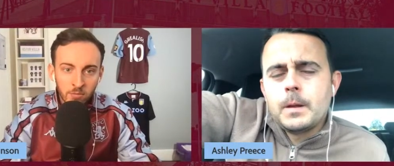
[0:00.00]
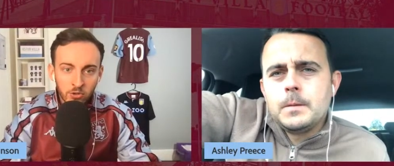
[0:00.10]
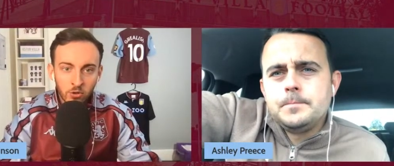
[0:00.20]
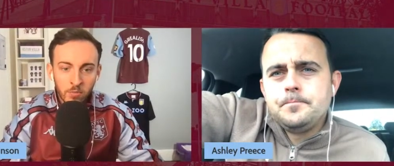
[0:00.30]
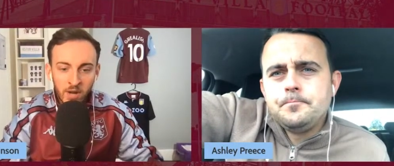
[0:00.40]
Speaker 1: I'm
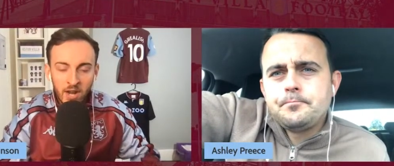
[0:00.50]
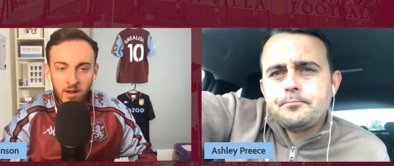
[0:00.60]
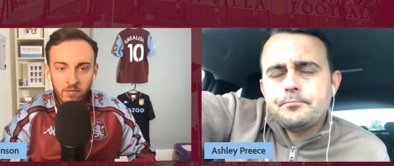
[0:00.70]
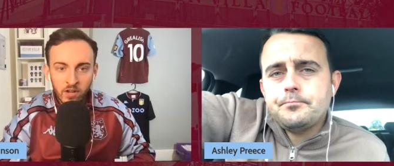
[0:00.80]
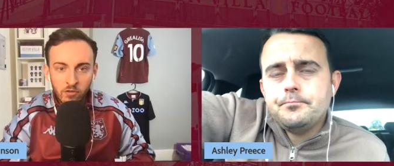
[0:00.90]
joined by
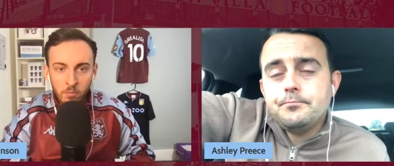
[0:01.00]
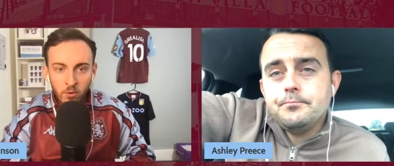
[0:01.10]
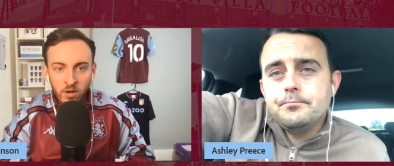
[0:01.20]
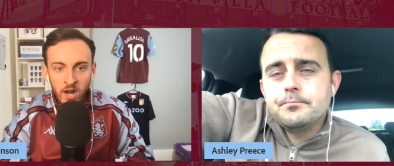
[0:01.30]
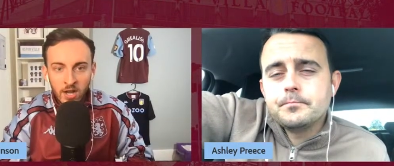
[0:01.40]
our Villa
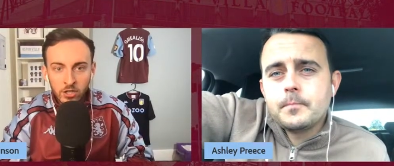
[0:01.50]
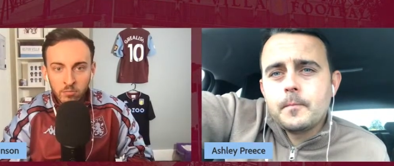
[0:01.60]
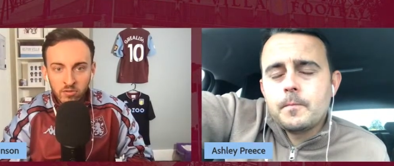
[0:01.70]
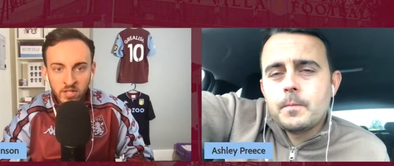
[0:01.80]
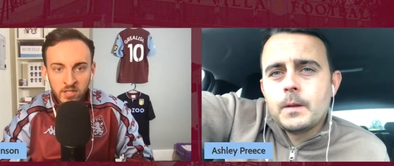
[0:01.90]
reporter, Ashley
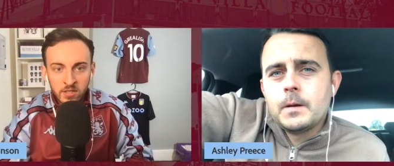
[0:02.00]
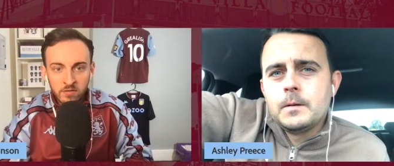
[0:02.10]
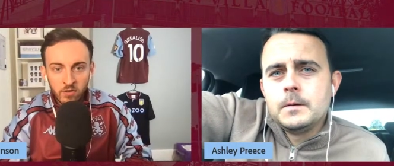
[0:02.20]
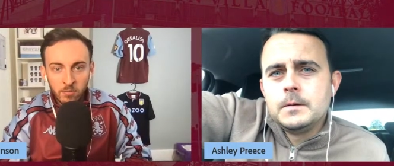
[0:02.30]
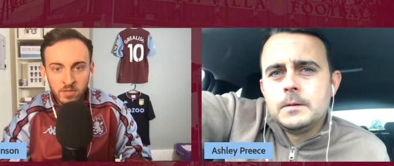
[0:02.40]
Preece
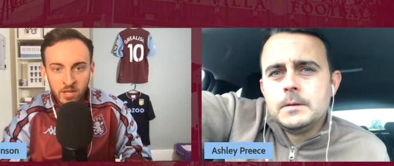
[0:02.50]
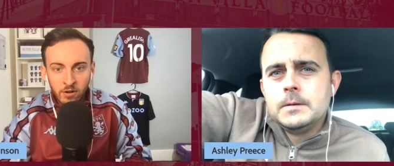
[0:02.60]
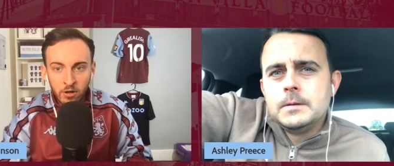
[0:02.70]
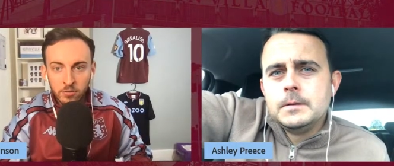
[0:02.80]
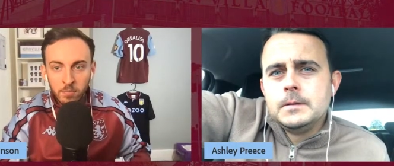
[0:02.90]
from
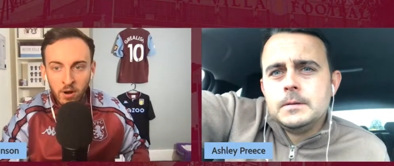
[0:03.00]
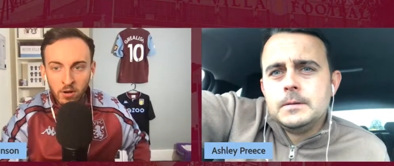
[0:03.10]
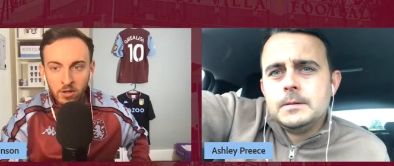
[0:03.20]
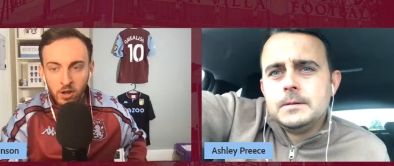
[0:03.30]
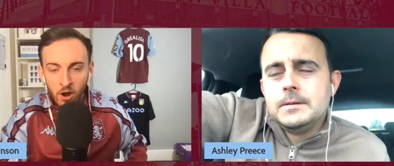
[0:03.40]
Selhurst
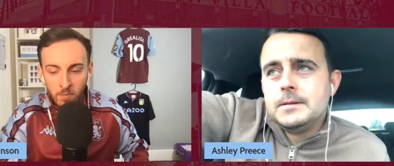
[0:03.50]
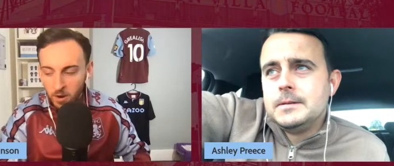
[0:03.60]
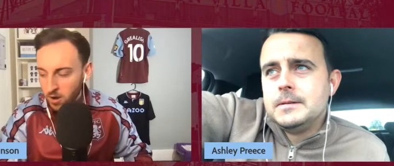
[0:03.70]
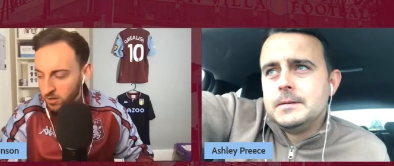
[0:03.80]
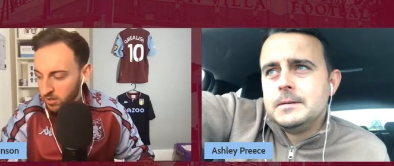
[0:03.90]
Park Car
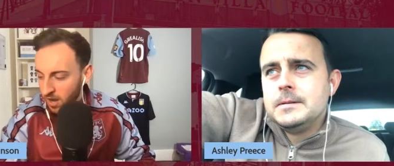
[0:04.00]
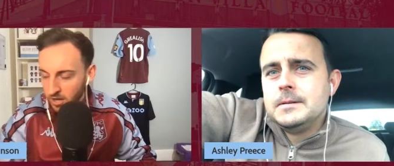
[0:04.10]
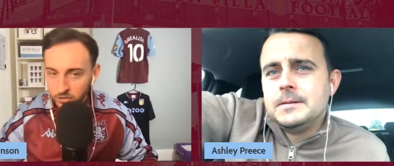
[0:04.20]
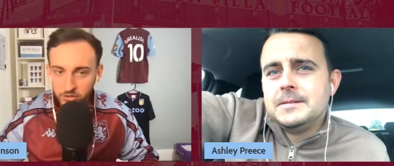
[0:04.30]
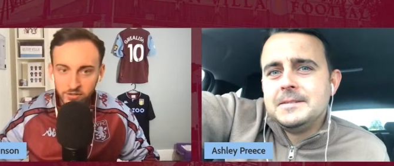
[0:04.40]
Park.
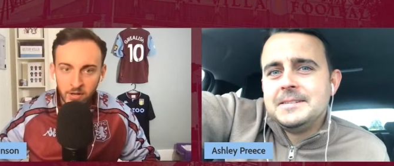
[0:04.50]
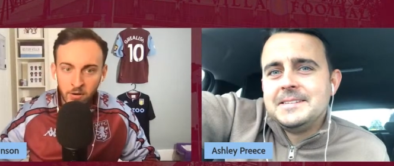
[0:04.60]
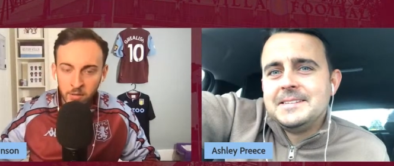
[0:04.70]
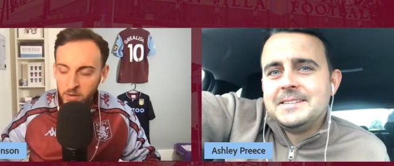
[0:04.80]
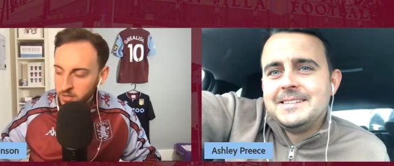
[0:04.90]
Ash, how
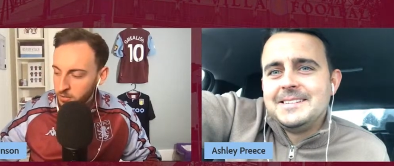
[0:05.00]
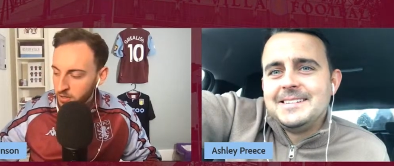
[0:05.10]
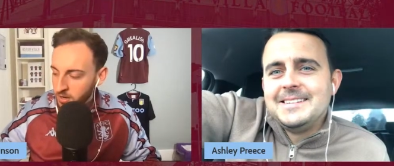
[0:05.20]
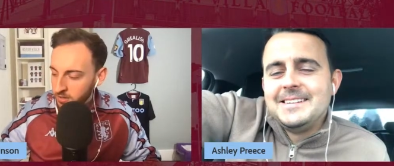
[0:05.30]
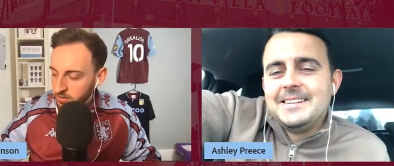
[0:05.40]
are you, mate? You
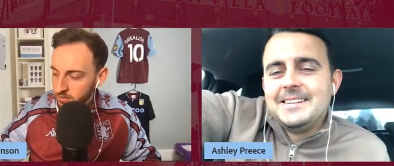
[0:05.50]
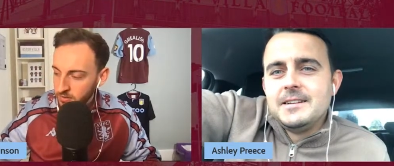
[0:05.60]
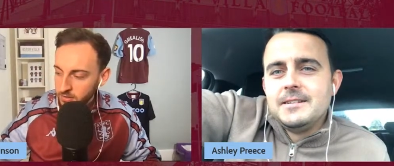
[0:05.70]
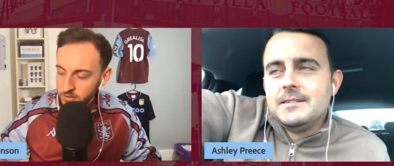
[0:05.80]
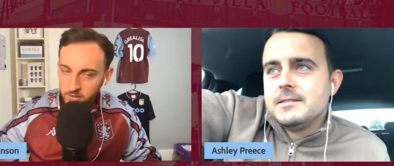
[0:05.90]
okay?
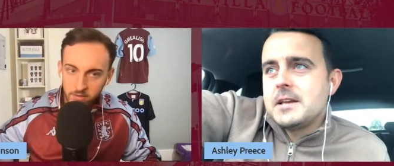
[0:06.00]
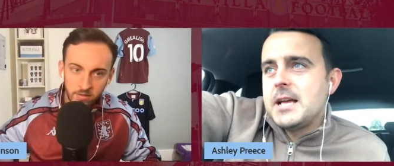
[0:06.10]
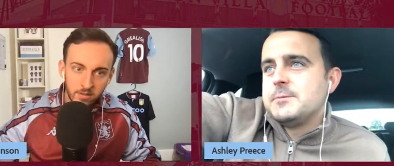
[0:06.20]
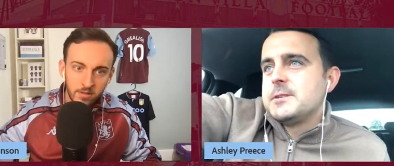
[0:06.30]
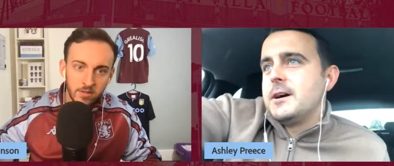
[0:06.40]

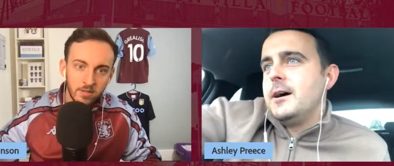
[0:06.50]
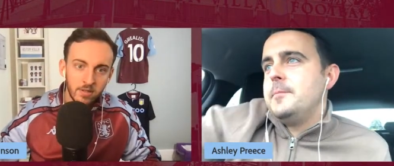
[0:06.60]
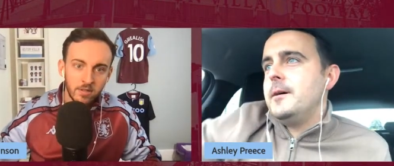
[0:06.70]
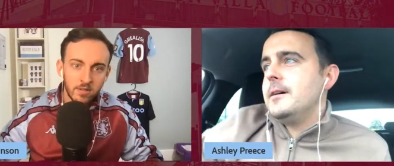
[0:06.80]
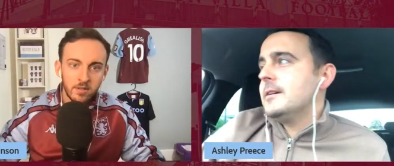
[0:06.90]
Speaker 2: Sainsbury's Car
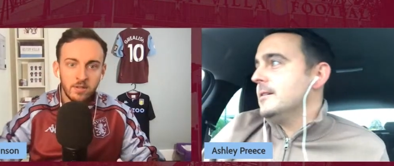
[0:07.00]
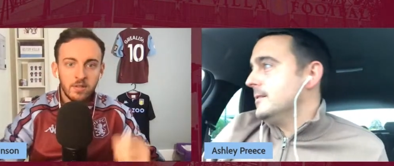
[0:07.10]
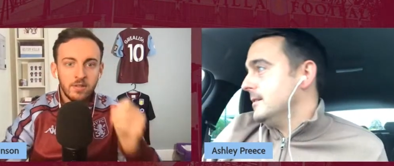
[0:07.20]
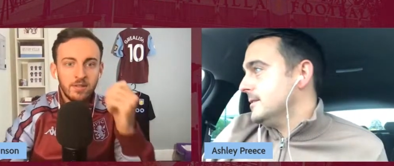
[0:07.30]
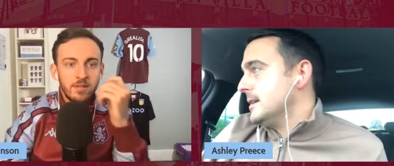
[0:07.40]
Park in
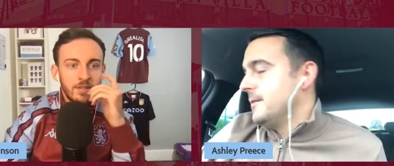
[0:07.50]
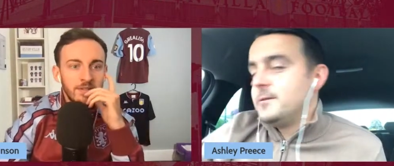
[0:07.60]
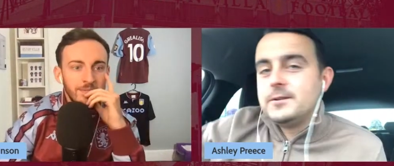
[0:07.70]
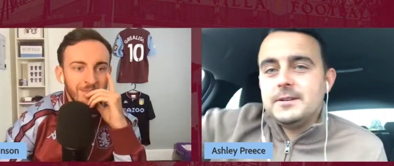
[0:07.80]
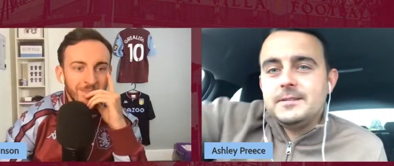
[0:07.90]
uh, South
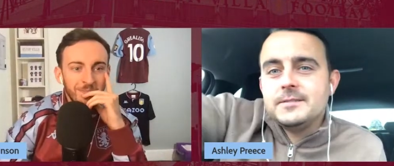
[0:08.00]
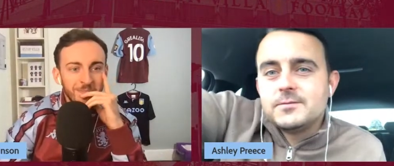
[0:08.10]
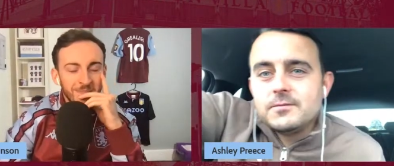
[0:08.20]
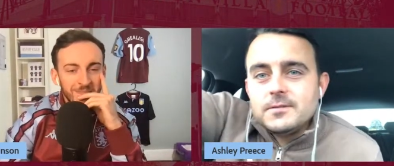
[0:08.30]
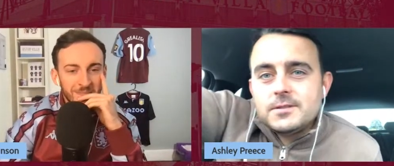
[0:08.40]
London.
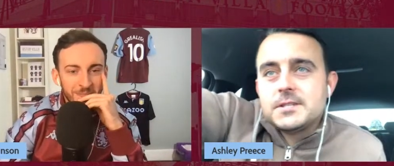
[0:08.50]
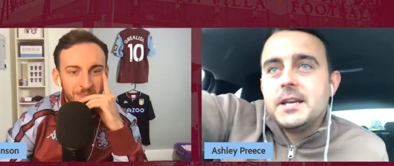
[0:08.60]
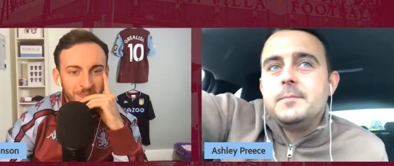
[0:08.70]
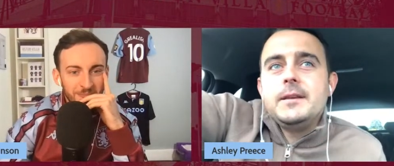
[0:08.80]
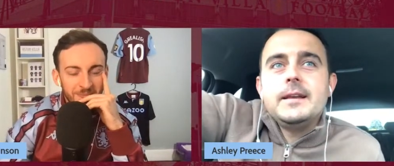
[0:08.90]
It's, it's
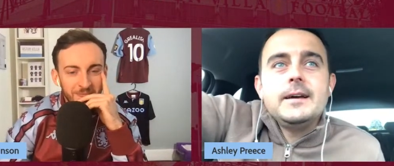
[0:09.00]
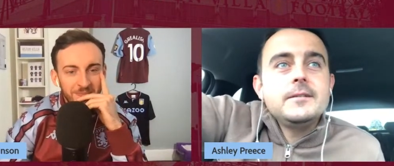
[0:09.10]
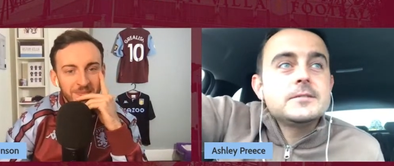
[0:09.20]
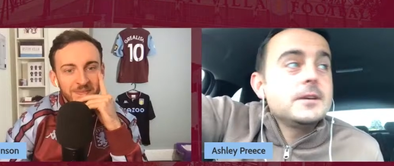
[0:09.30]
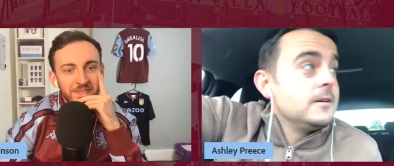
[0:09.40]
teeming
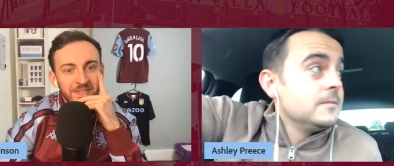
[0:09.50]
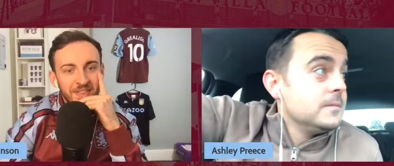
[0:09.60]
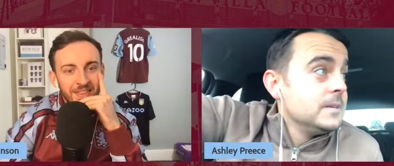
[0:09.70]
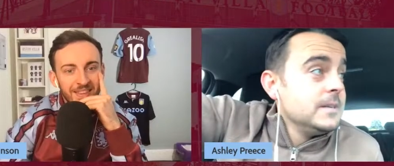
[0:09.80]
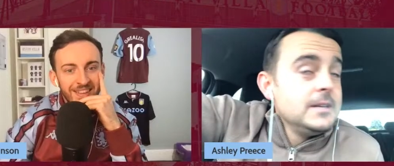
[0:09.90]
down, so
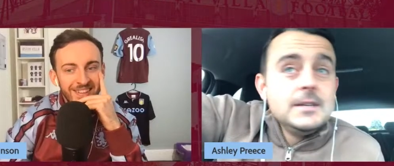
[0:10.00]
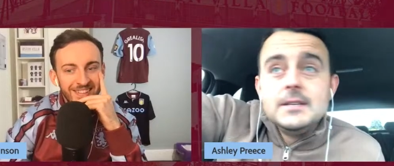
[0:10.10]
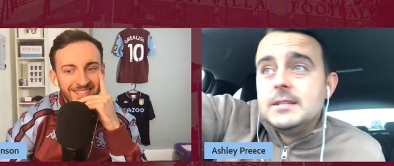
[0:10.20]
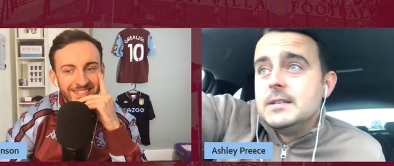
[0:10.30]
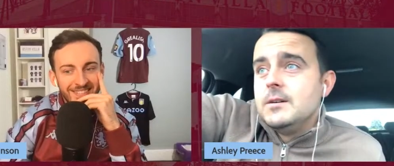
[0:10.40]

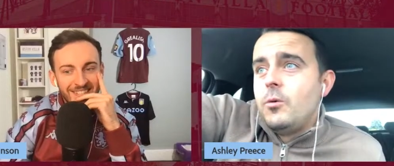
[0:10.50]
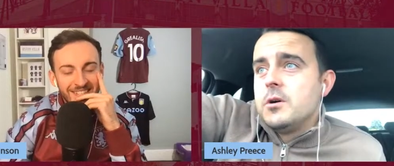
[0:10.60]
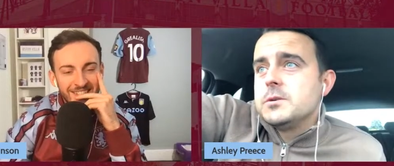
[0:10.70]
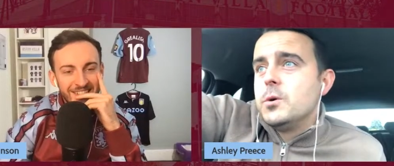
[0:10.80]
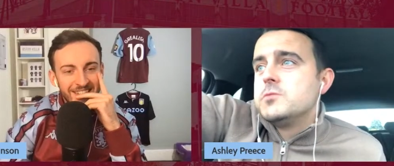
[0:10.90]

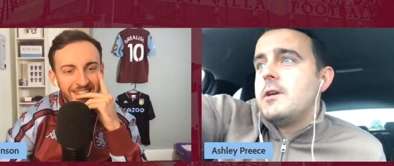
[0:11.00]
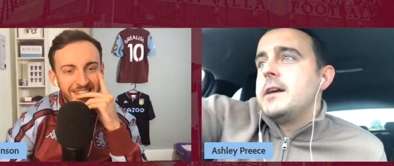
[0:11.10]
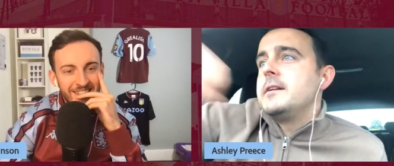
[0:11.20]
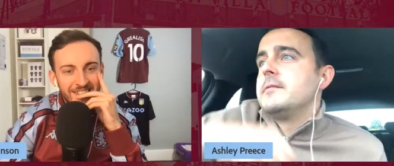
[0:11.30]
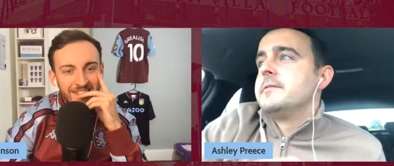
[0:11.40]
why is it always
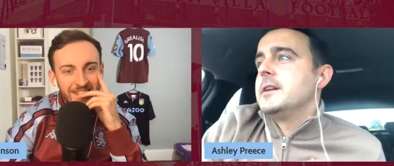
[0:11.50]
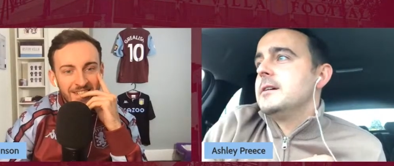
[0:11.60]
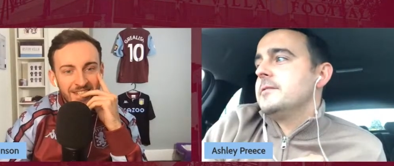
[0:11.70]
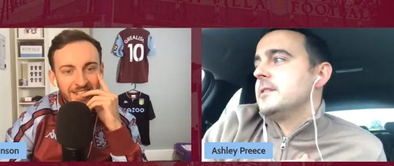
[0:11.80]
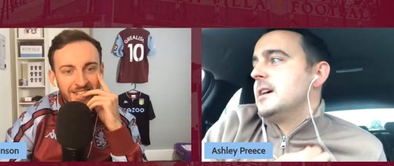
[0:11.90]
raining on Villa after